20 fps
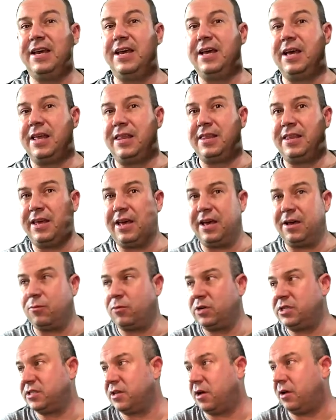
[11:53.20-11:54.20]
the
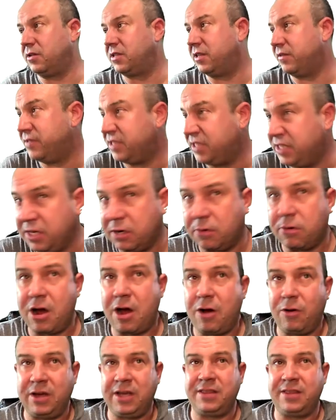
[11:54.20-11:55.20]
result of
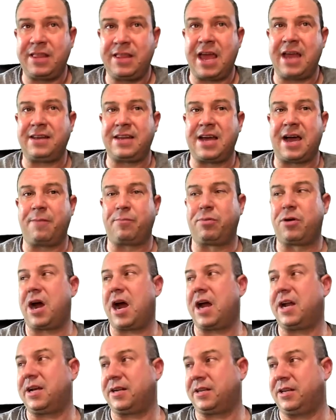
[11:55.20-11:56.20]
0 in that dot
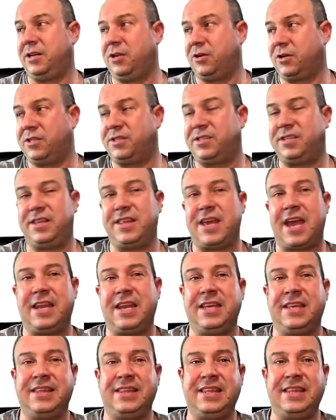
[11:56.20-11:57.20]
product, and you can see that
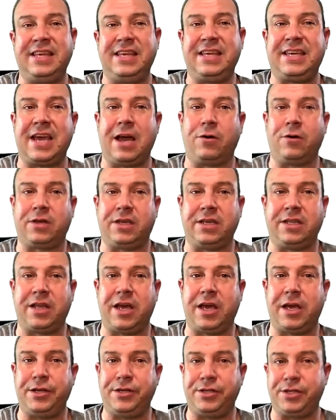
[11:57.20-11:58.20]
in the
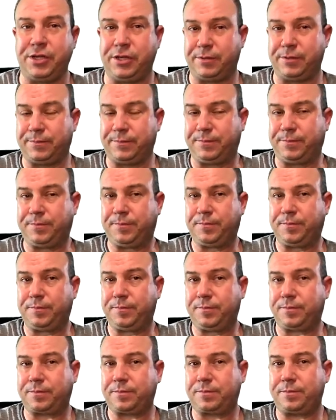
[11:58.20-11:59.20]
calculation.
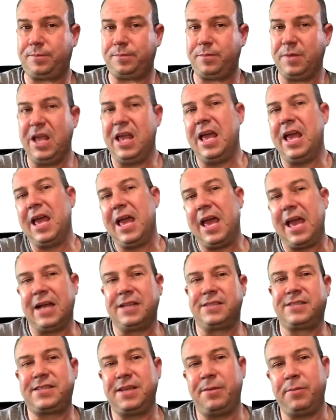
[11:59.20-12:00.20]

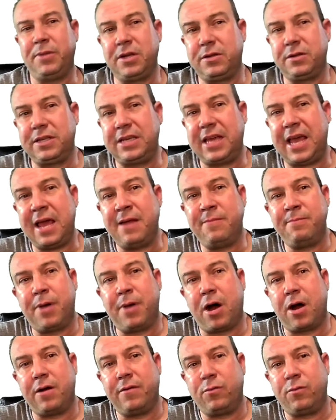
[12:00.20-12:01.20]
And similarly, n
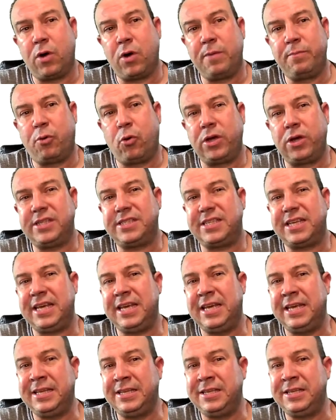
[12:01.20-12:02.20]
bar of 1 points
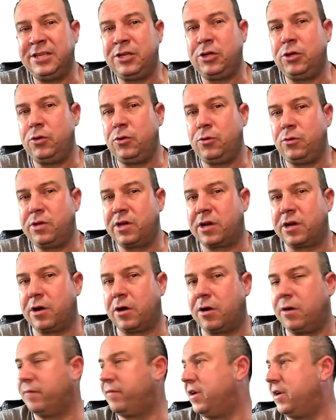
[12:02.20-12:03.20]
into the
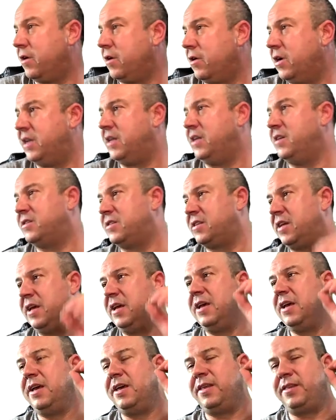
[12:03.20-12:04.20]
curve here. It is
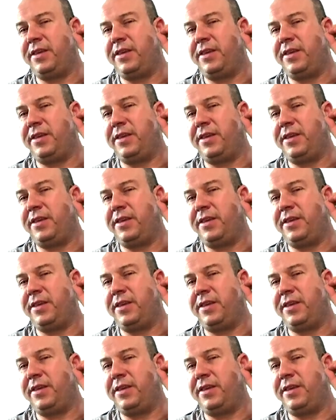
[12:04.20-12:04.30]
the